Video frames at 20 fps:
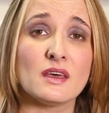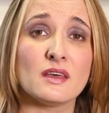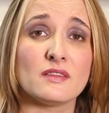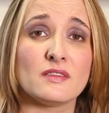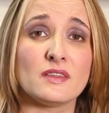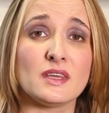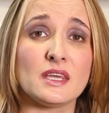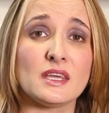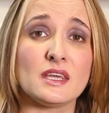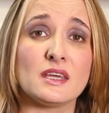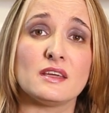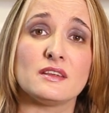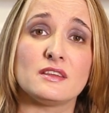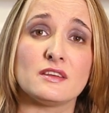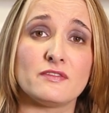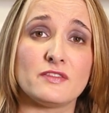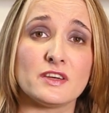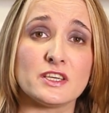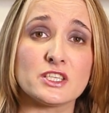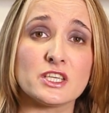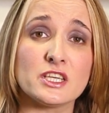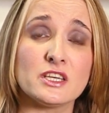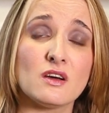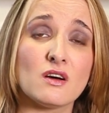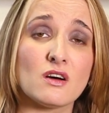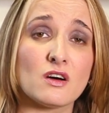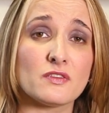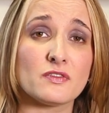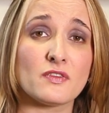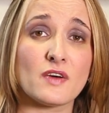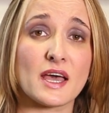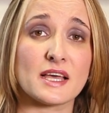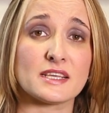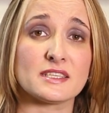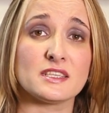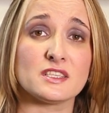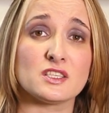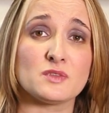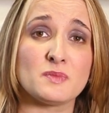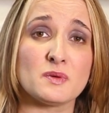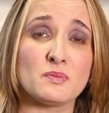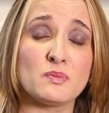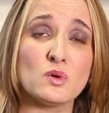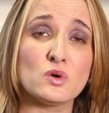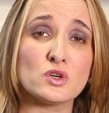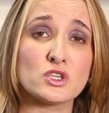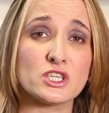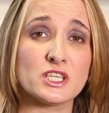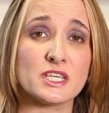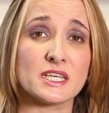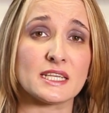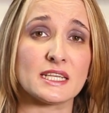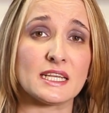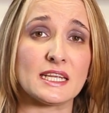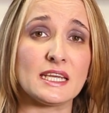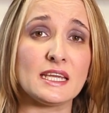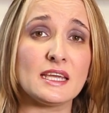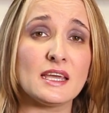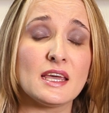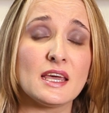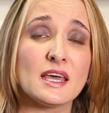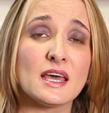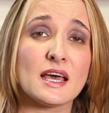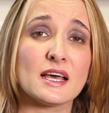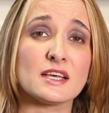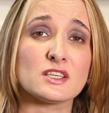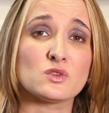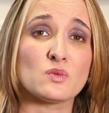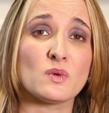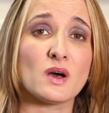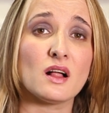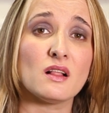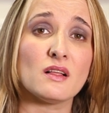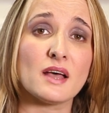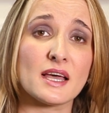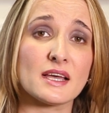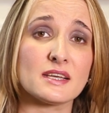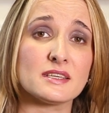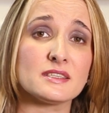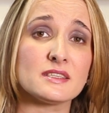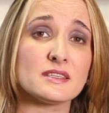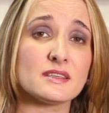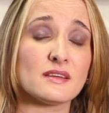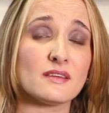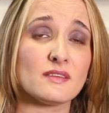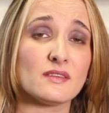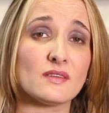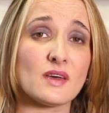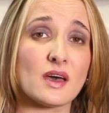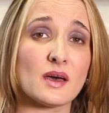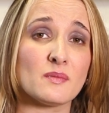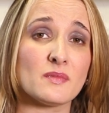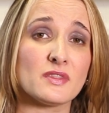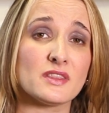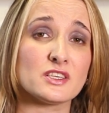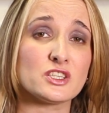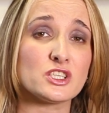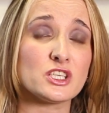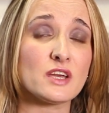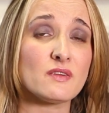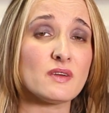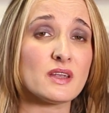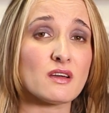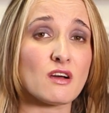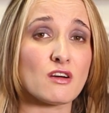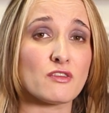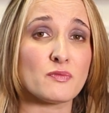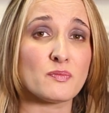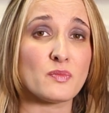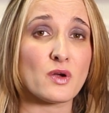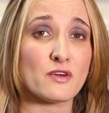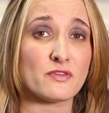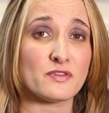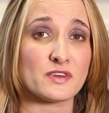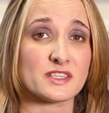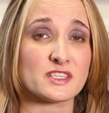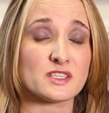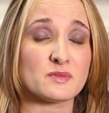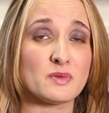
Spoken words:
the division of assets proportionately as well as the sharing of profits